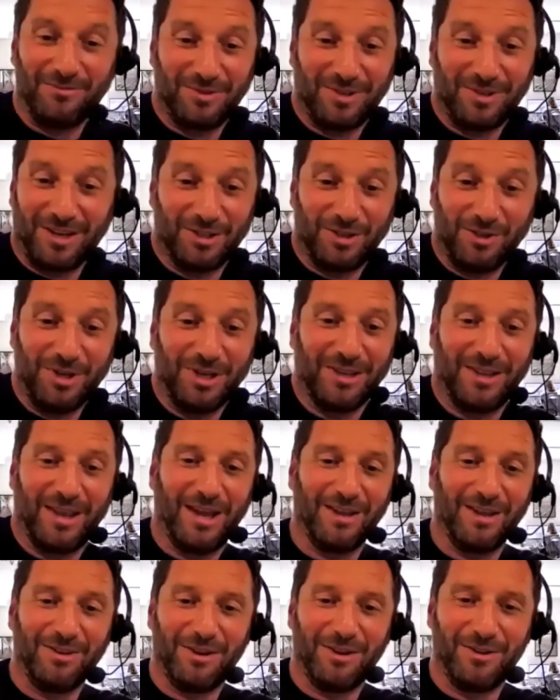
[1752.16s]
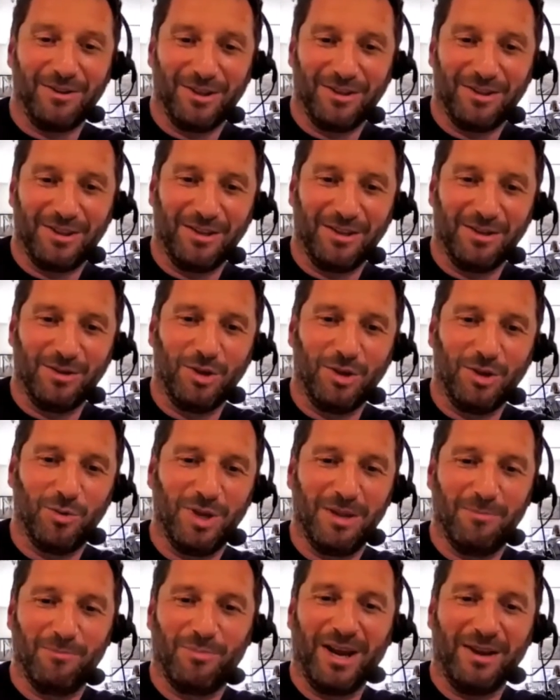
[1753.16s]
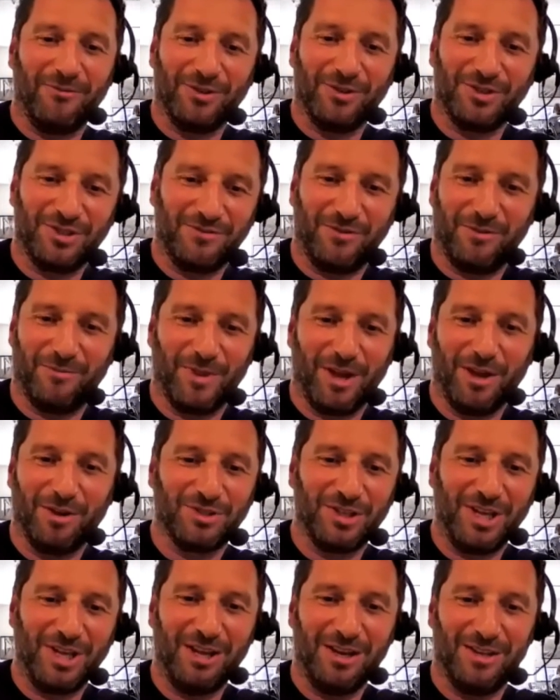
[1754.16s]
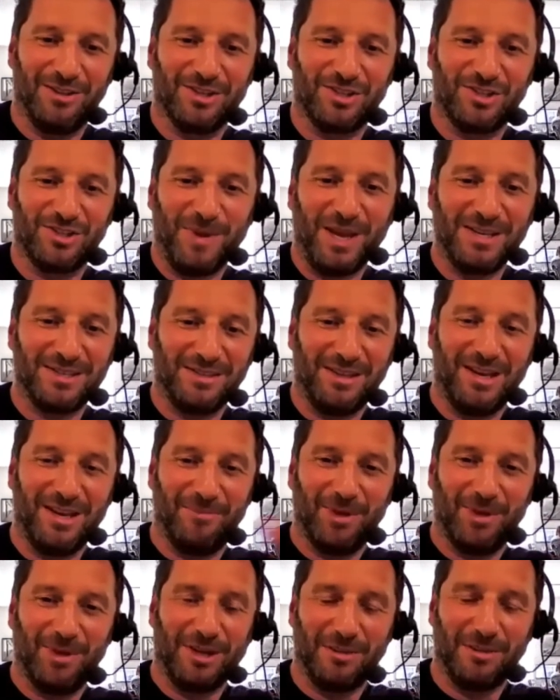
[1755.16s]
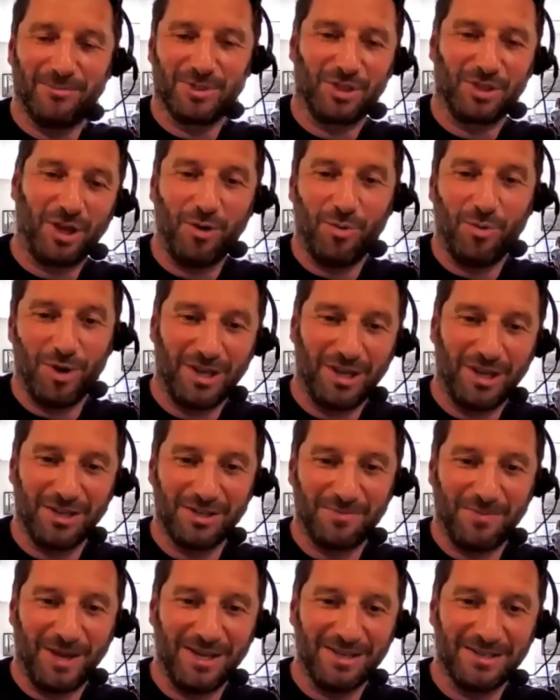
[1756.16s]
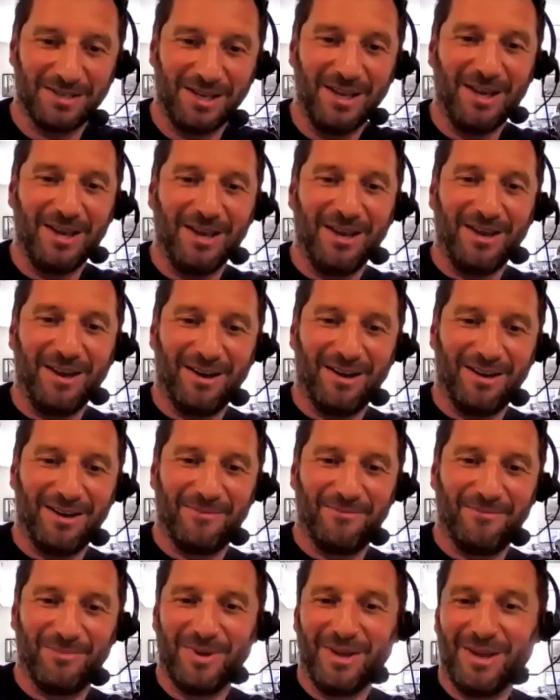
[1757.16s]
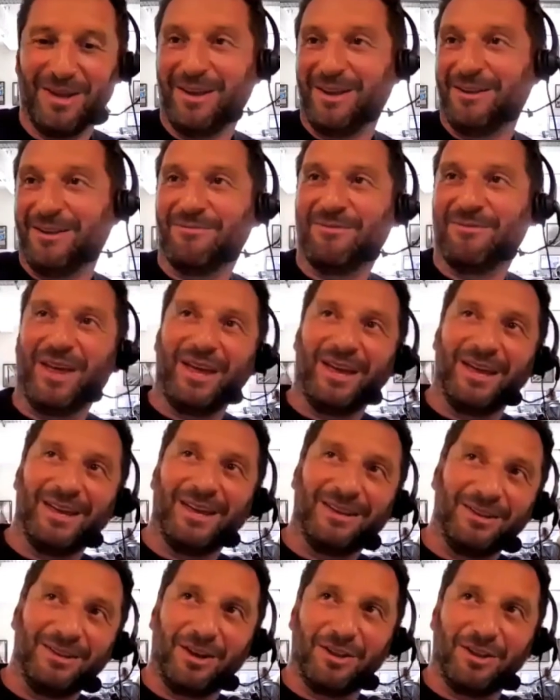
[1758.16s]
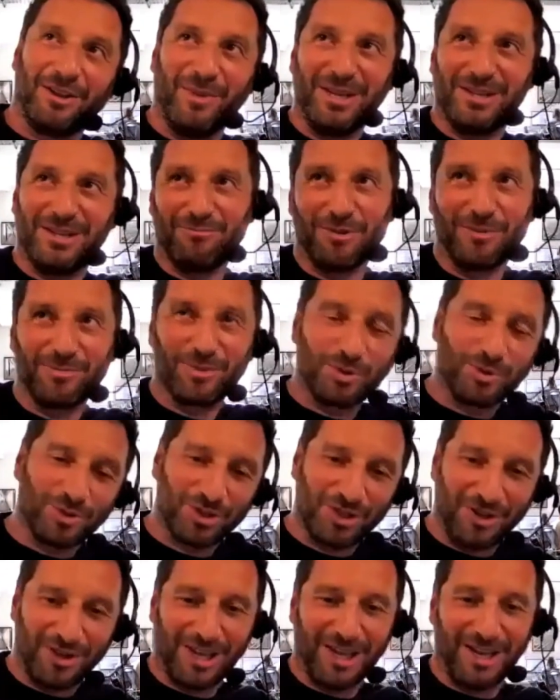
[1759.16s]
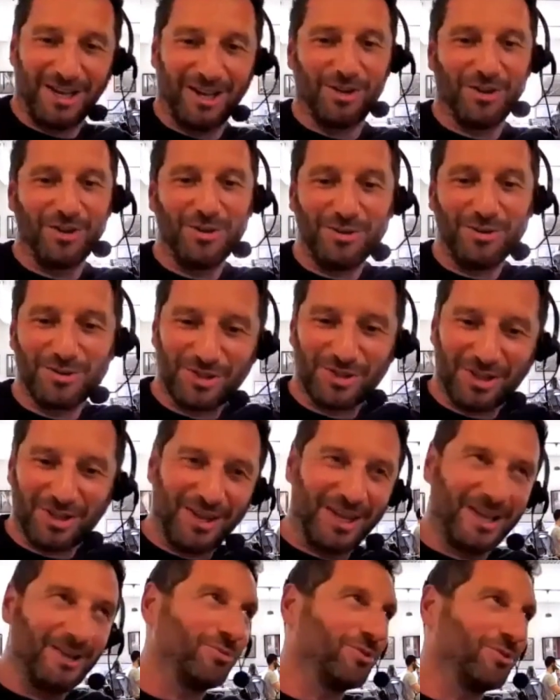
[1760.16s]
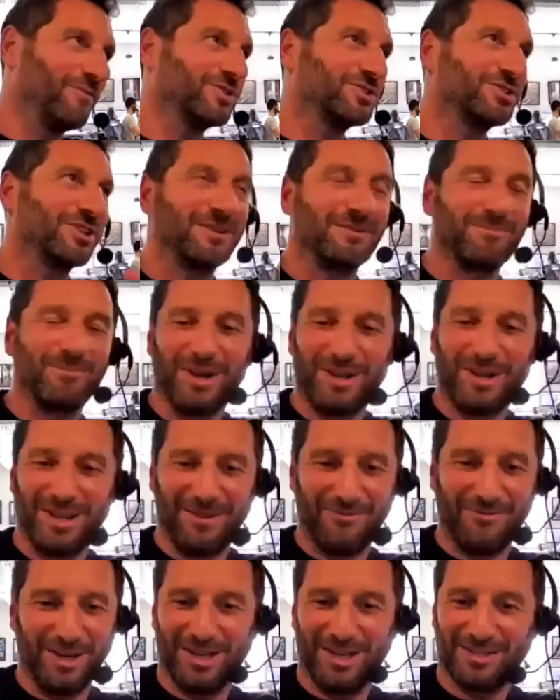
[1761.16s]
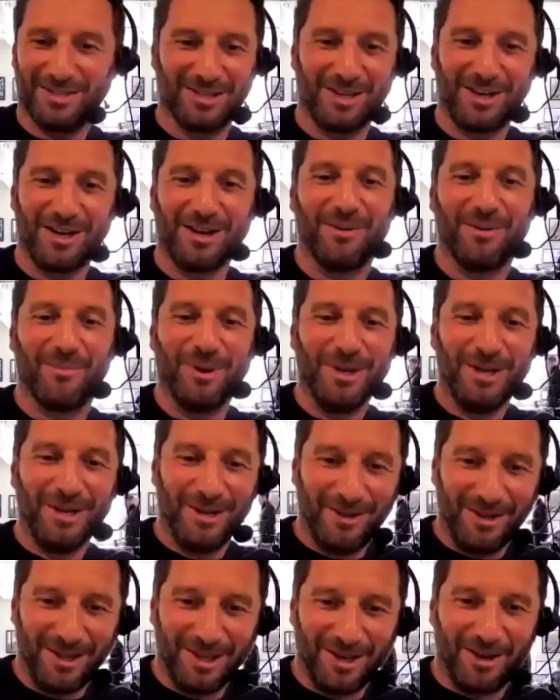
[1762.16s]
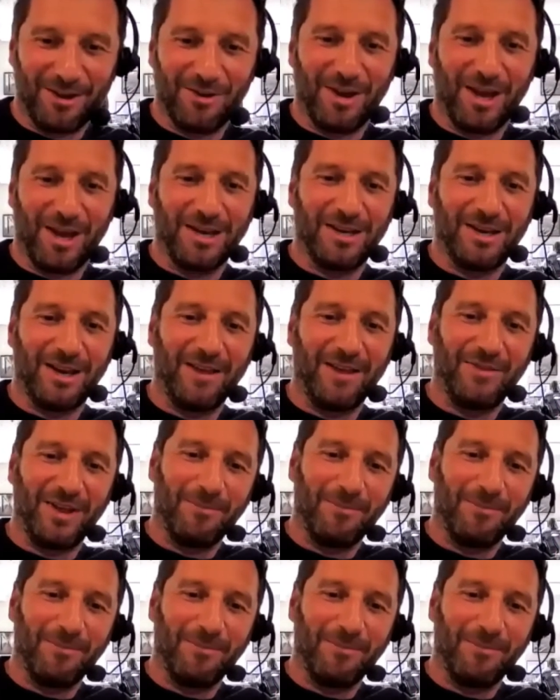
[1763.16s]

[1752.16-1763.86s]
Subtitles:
doing that. You eat breakfast from the hotel in this space, then it becomes a co-working space. Then the meeting rooms all start getting used, and then all of a sudden by the evening it's a club. And they